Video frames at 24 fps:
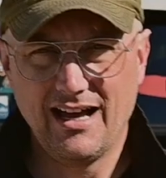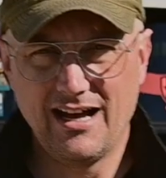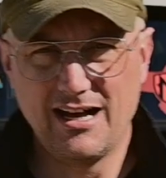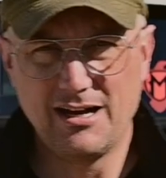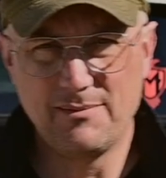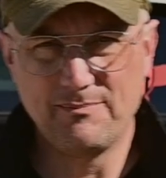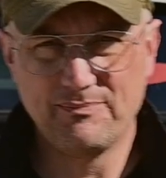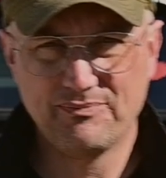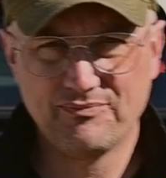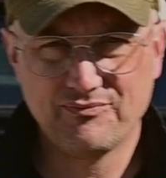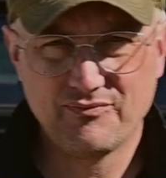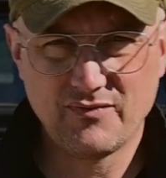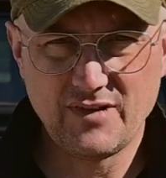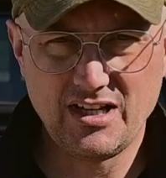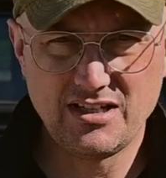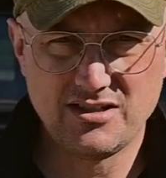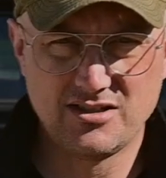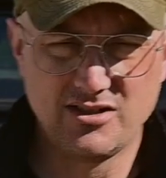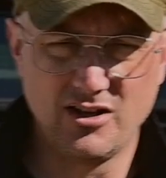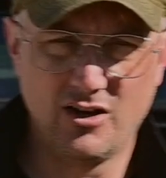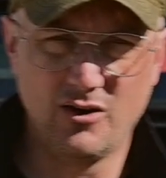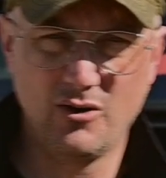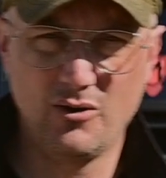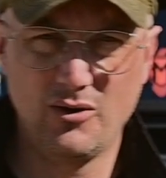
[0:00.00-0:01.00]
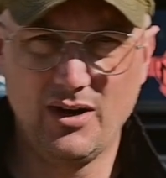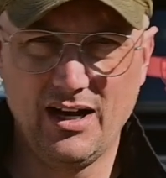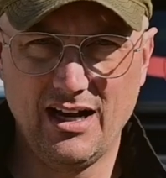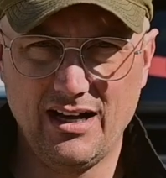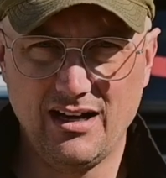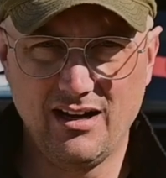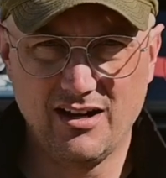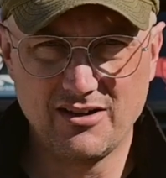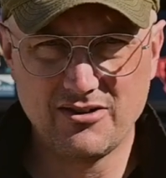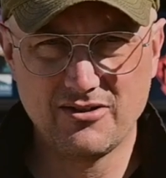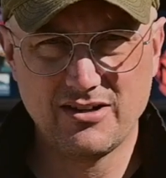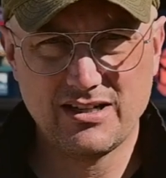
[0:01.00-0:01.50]

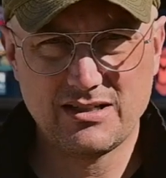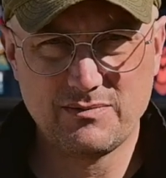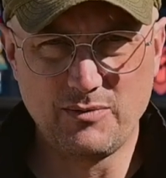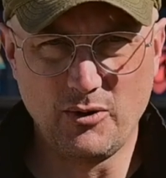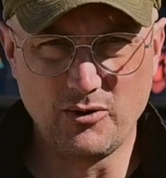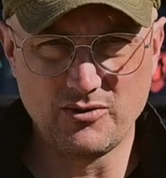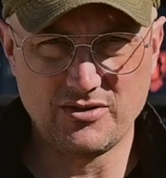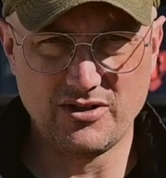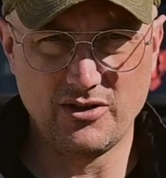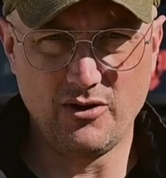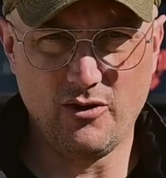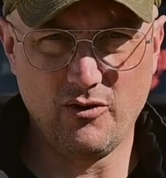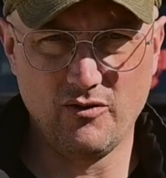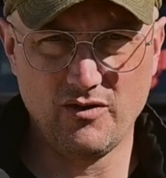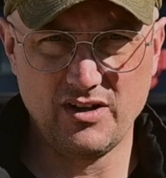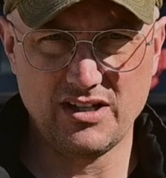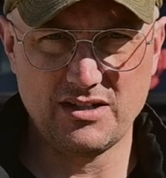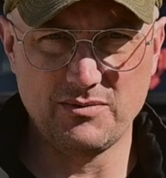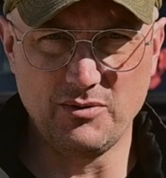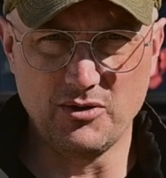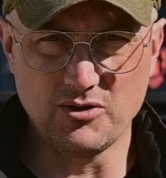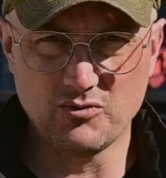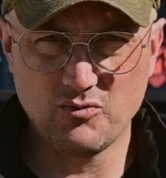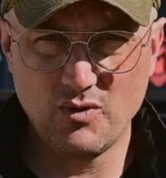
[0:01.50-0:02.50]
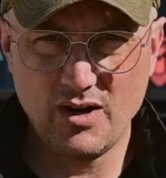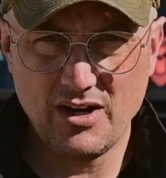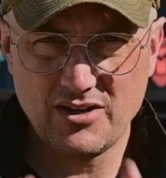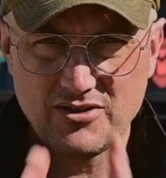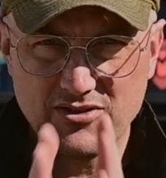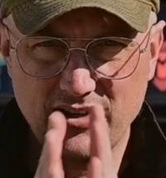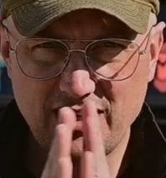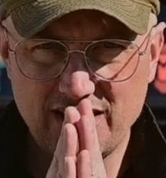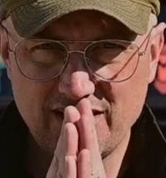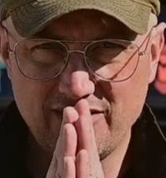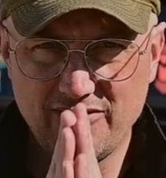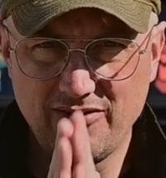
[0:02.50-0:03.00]
Underexposed and overexposed, we are
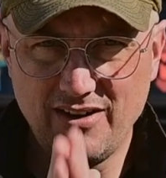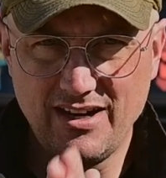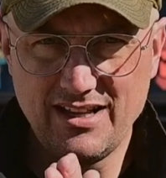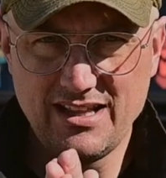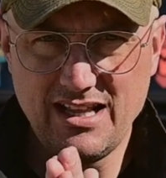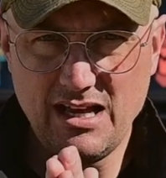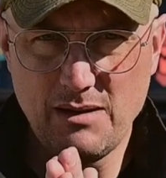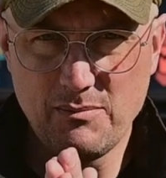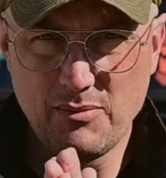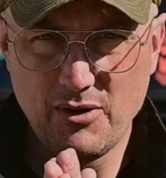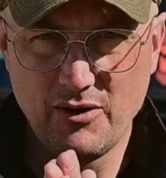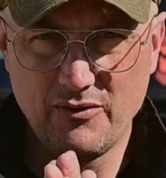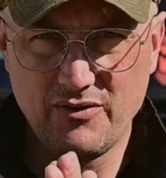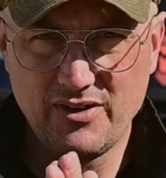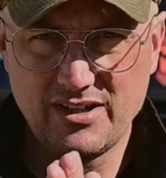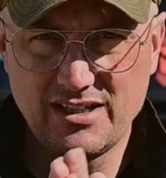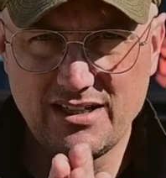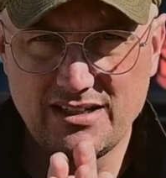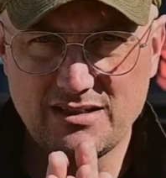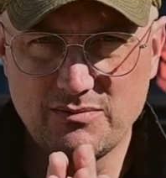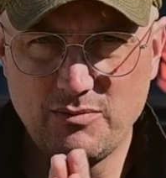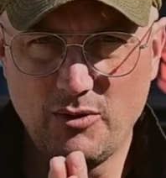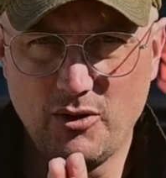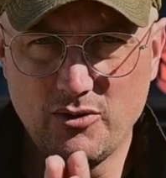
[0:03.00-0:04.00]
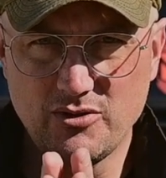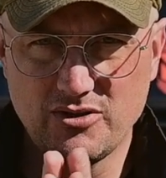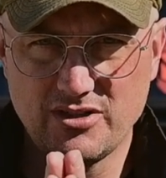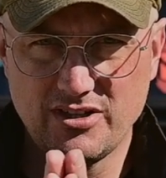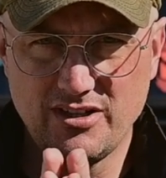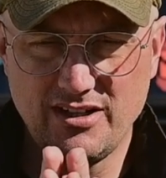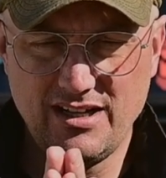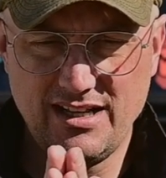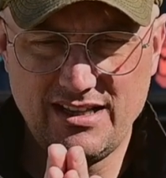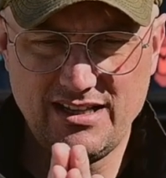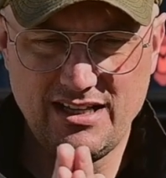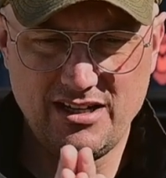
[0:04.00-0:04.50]
trying to find that perfect
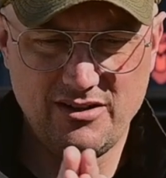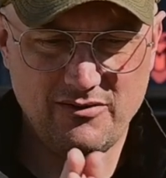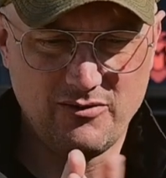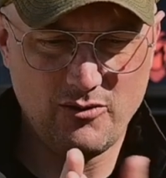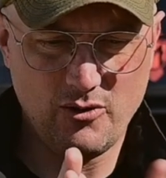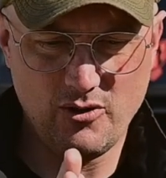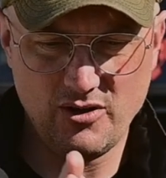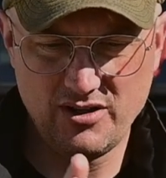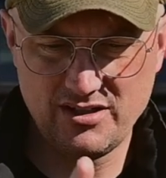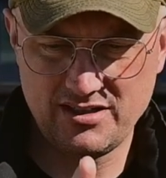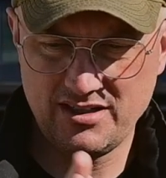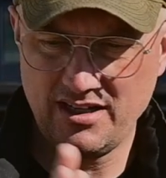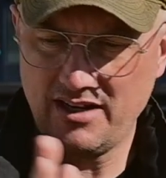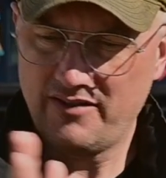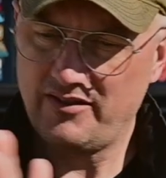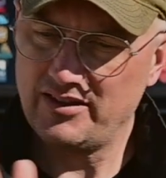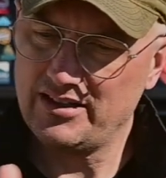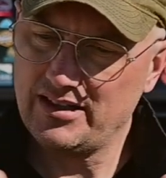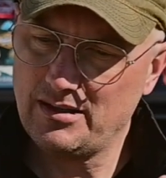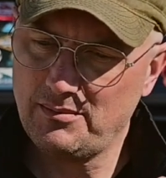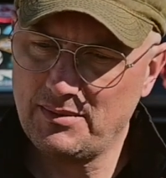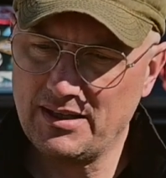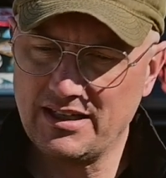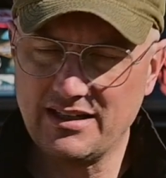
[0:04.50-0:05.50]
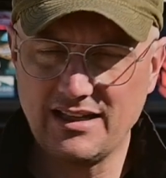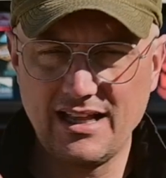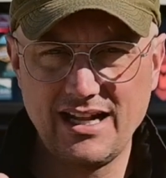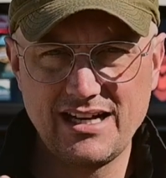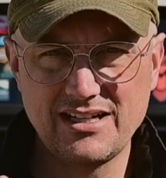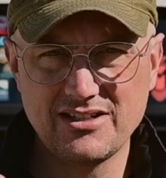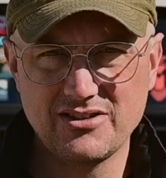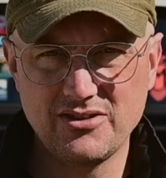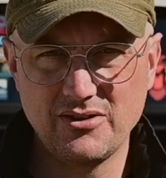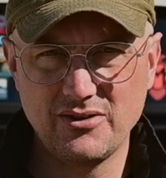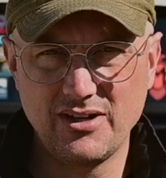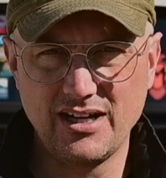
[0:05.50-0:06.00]
exposure, and then of course you have a little bit of
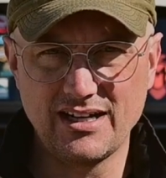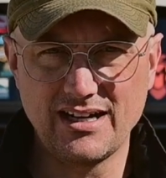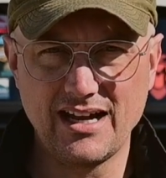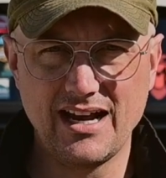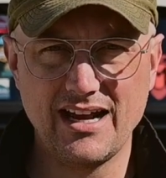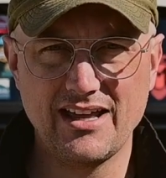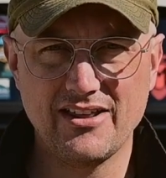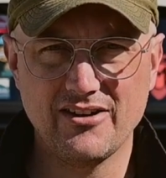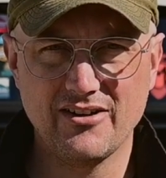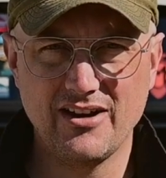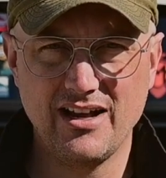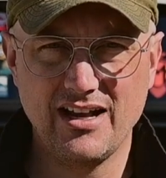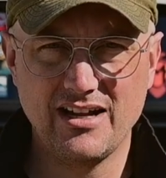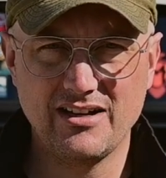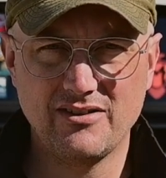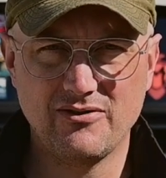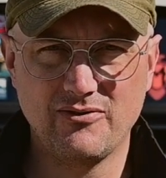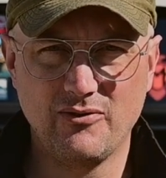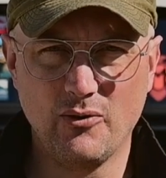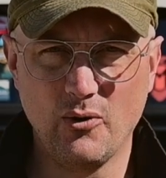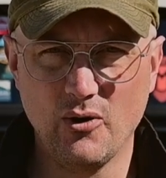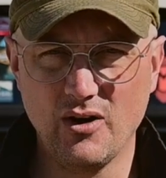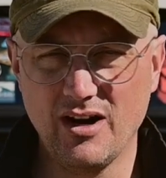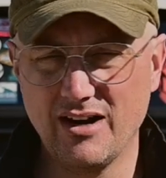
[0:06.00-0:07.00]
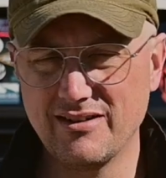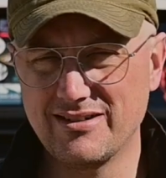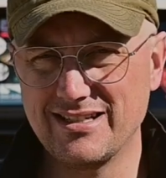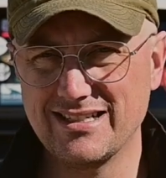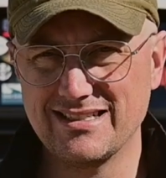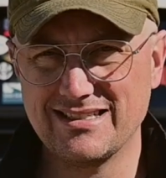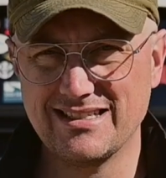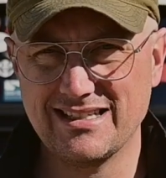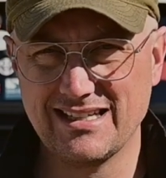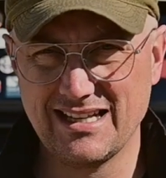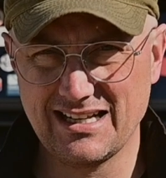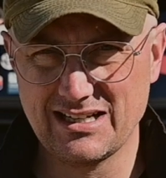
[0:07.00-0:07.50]
latitude on either end for
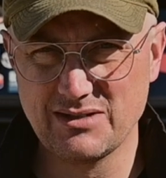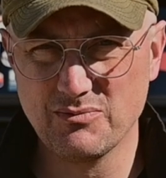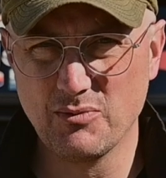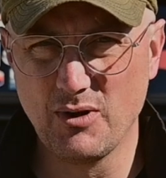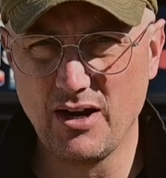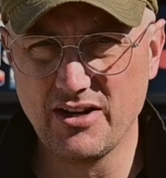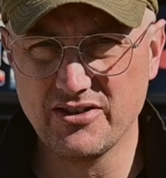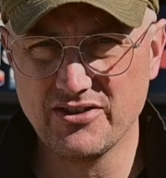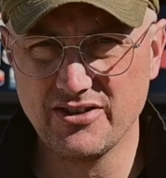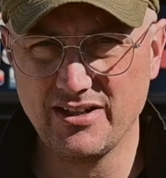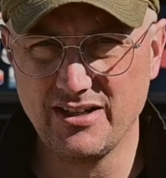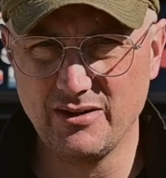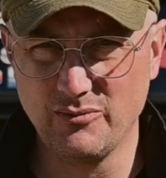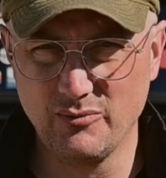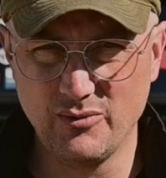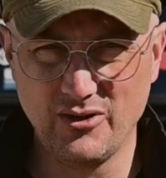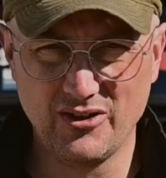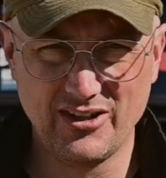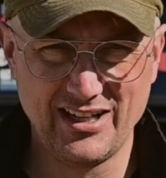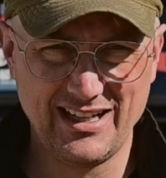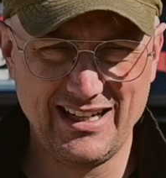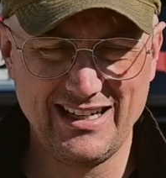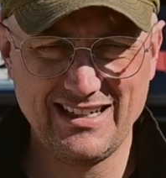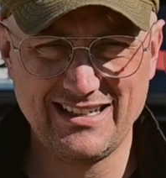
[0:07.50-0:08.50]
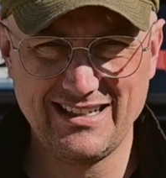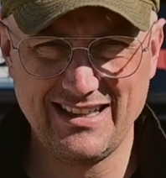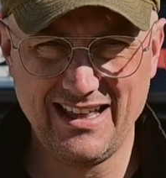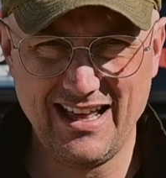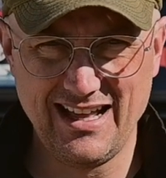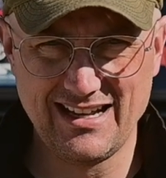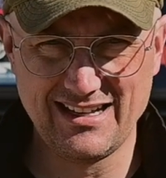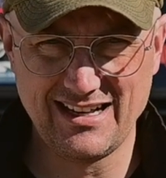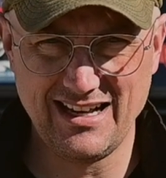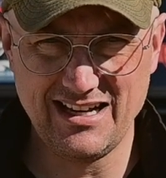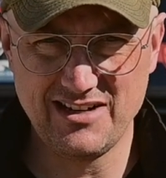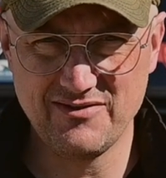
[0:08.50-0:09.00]
artistic expression, and we'll get into
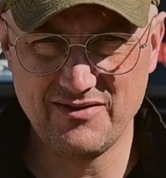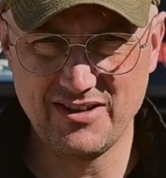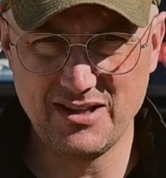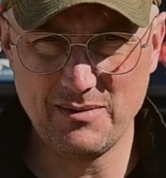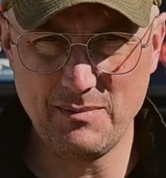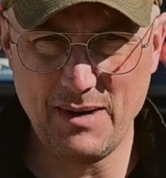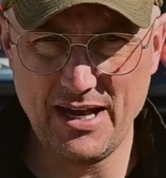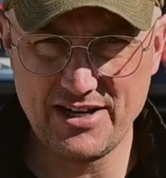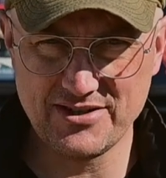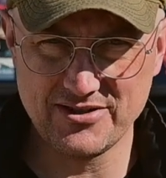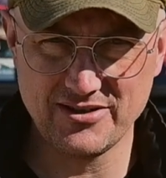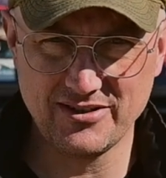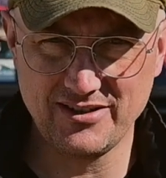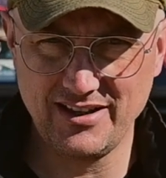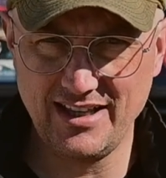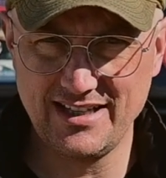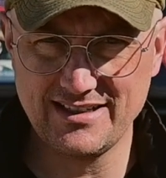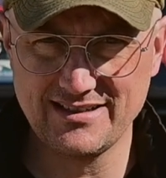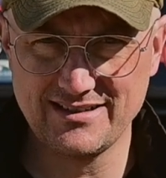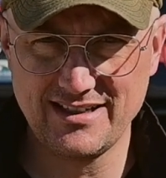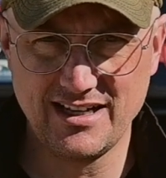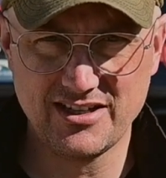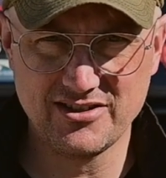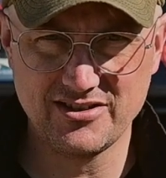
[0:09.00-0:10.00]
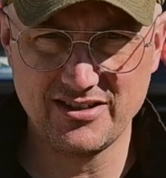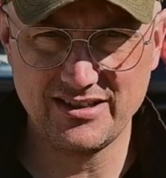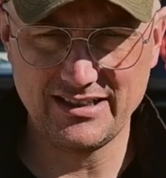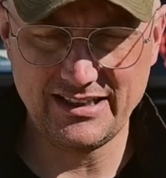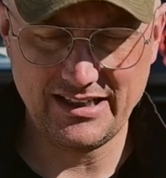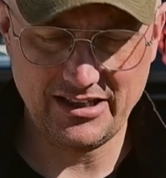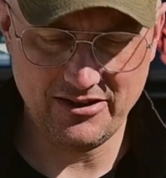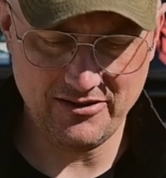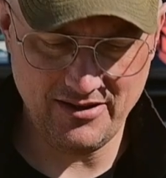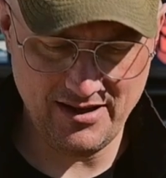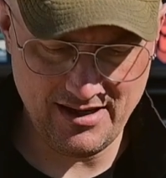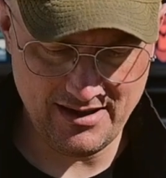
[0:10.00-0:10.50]
that kind of in the masterclass section
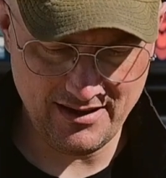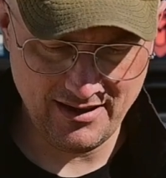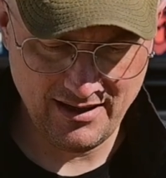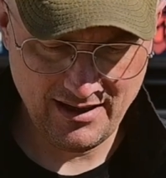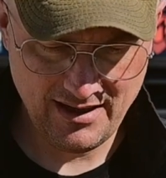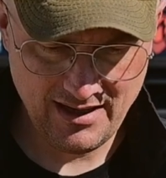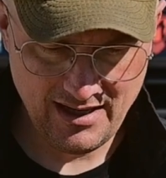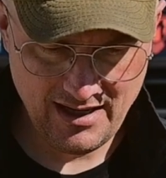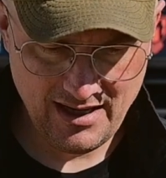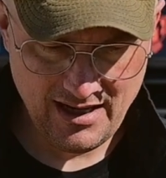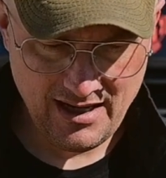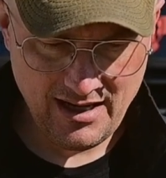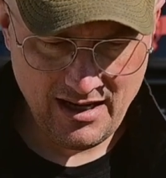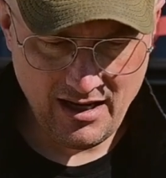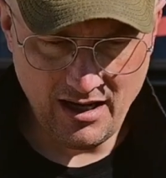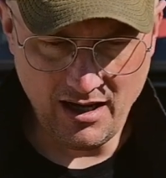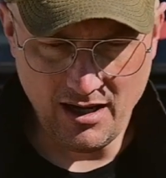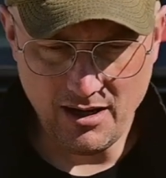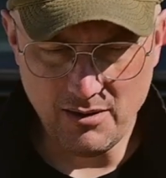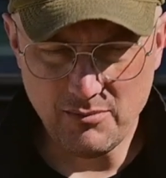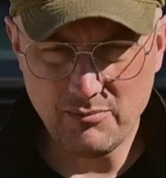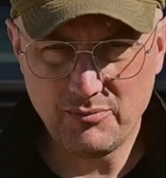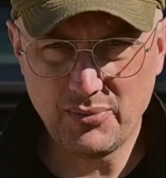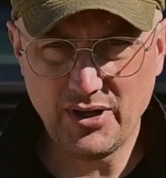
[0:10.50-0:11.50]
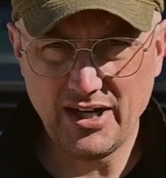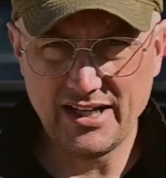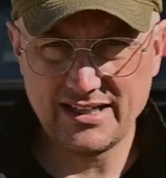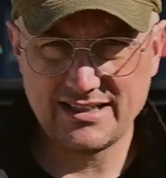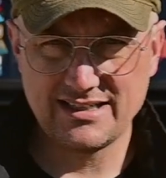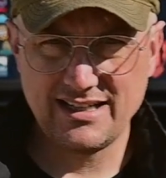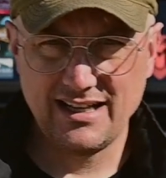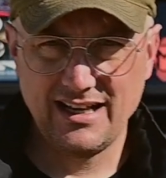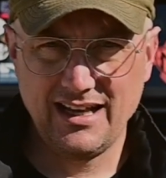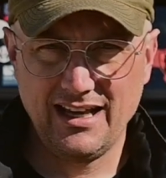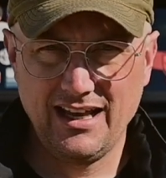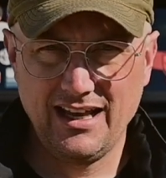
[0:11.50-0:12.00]
later on. But